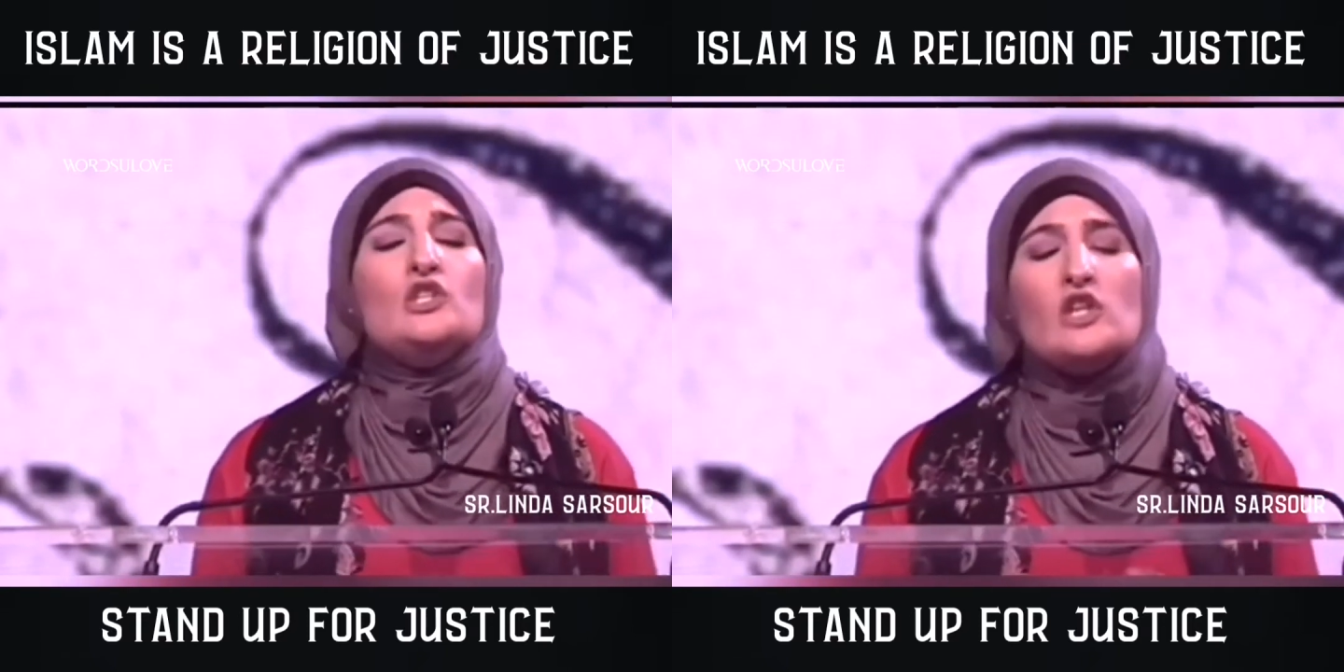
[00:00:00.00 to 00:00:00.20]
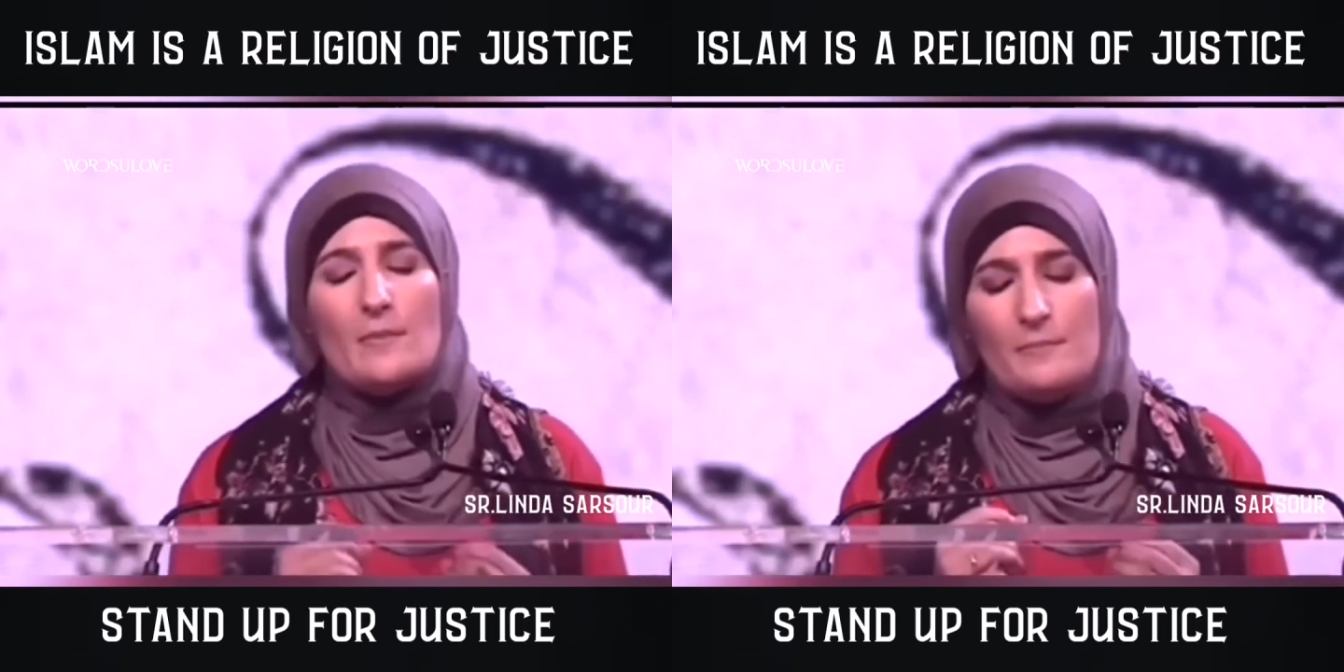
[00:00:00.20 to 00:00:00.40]

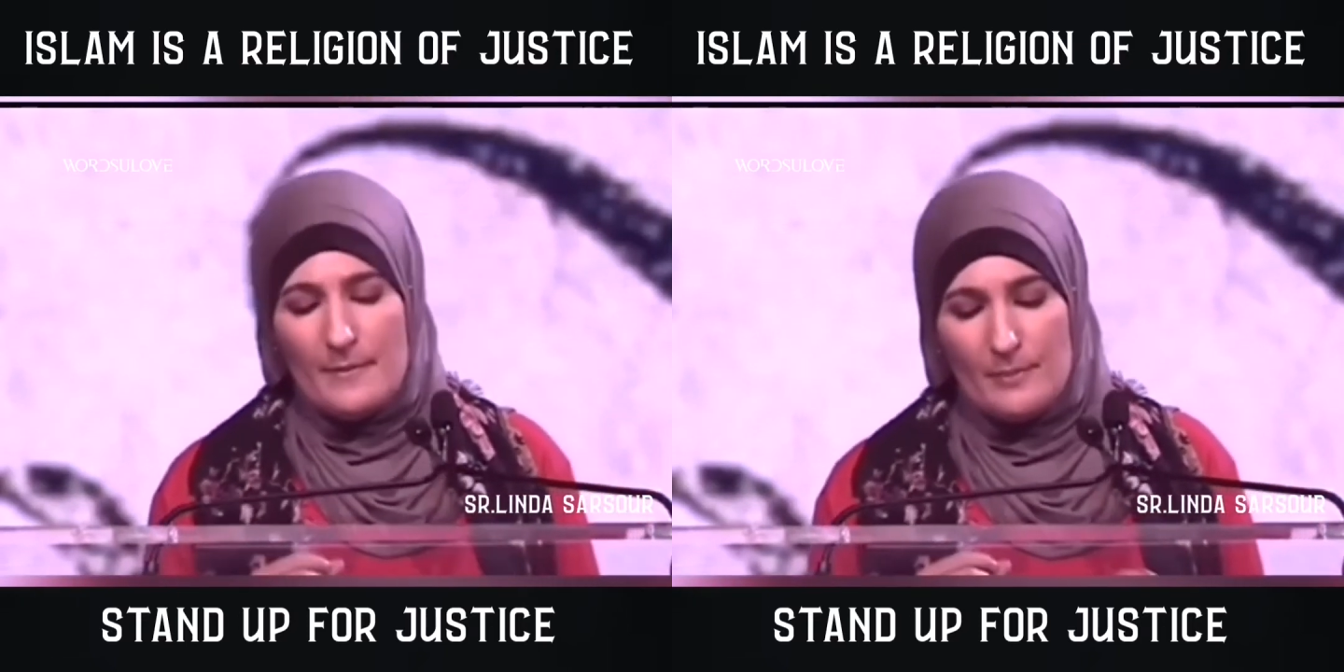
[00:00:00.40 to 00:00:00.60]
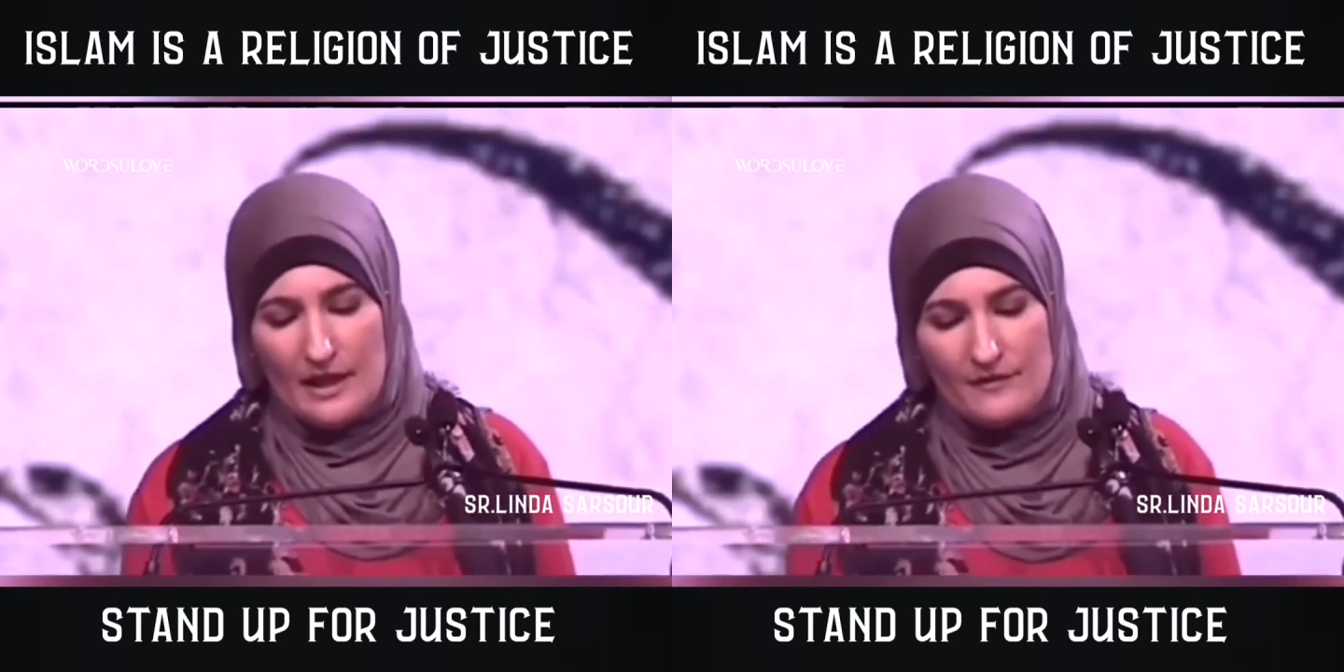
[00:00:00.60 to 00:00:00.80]
to the
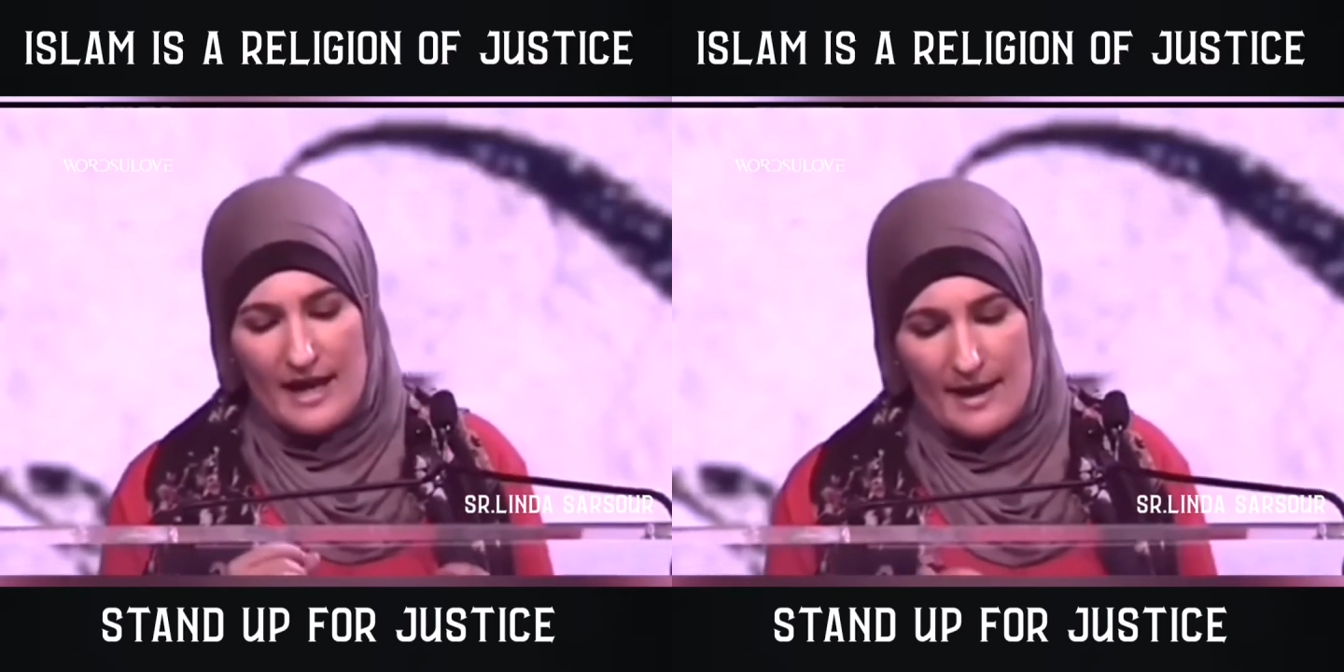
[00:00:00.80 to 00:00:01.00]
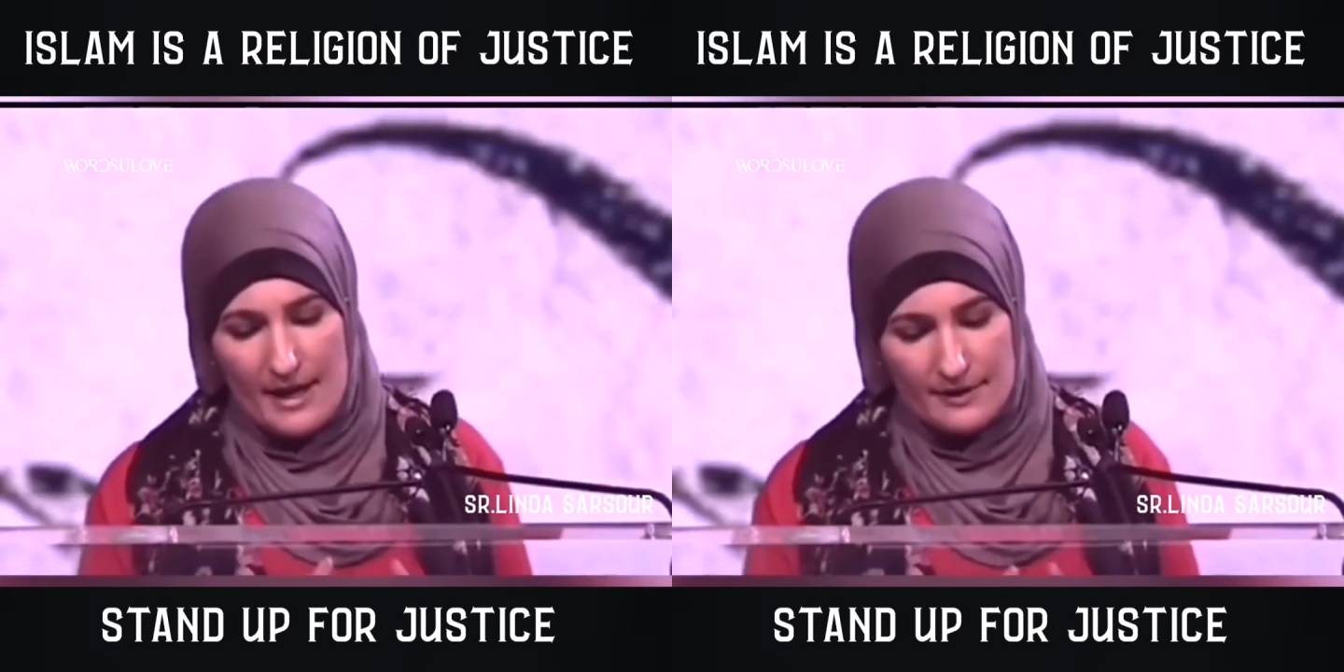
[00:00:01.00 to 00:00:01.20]
people of
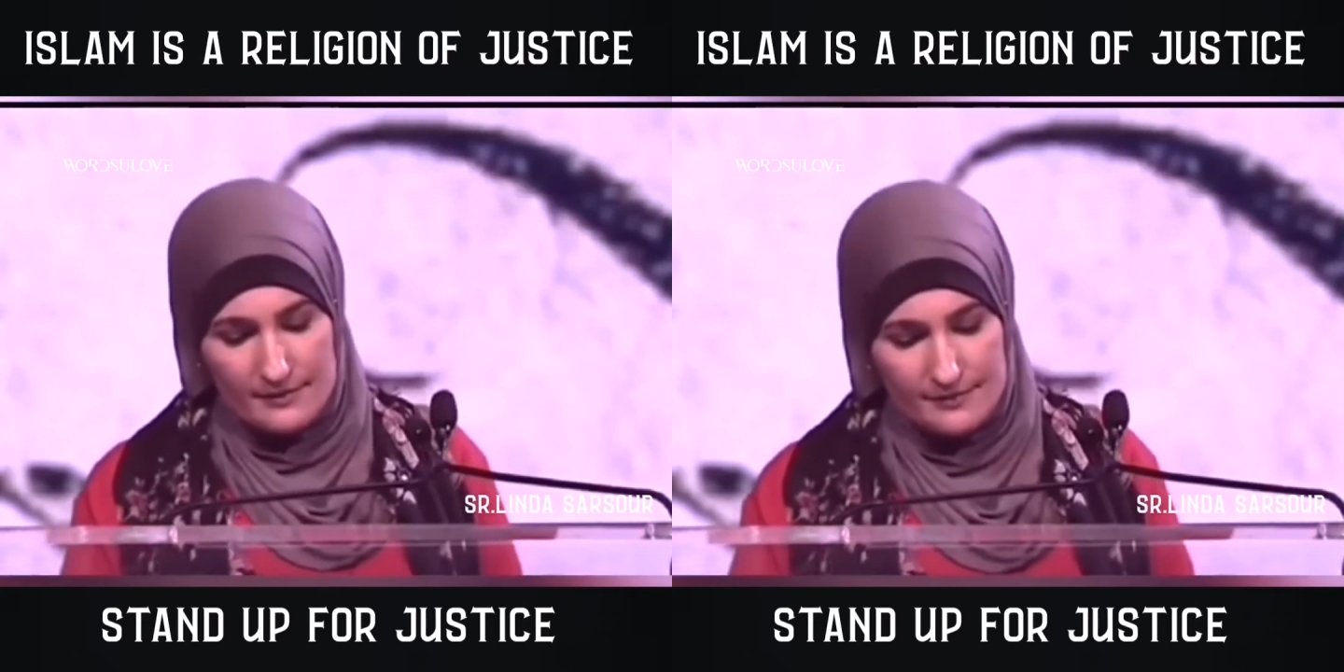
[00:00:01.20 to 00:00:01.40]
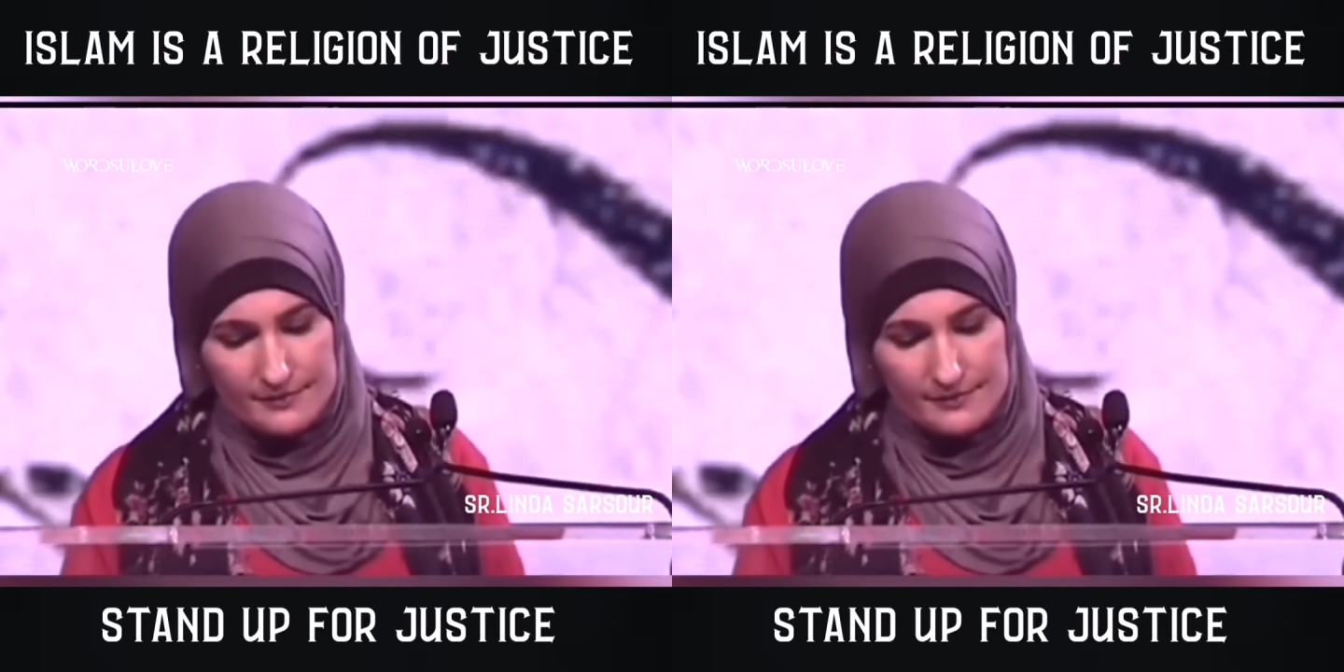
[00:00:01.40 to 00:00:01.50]
Yemen.